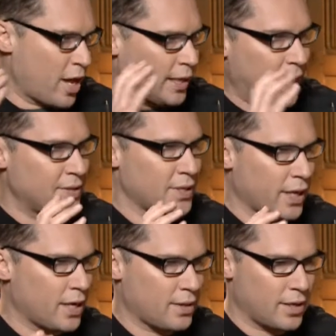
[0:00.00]
not lensing
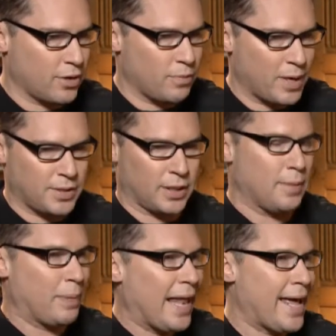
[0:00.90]
anything, you're basically
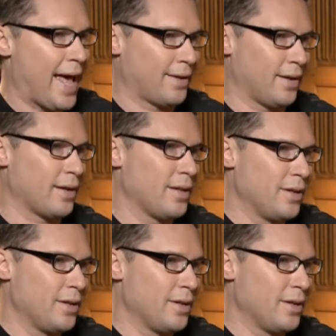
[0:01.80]
play acting.